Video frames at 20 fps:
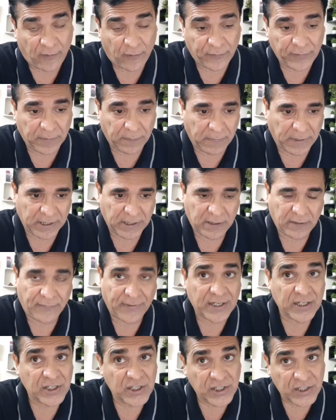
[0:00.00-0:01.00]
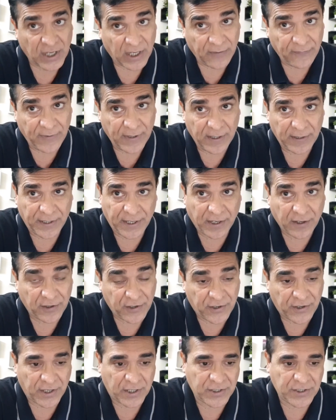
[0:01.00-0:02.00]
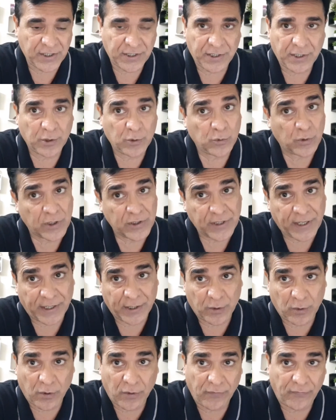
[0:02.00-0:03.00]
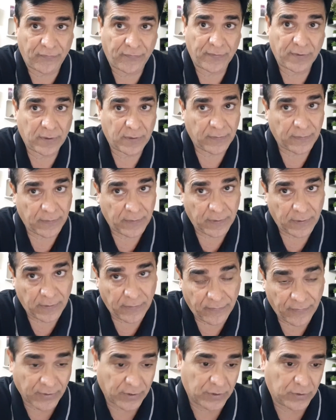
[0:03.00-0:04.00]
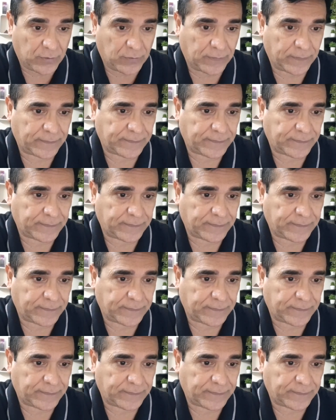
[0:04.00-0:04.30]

of the month when Sun will take a transit into the sign of Virgo.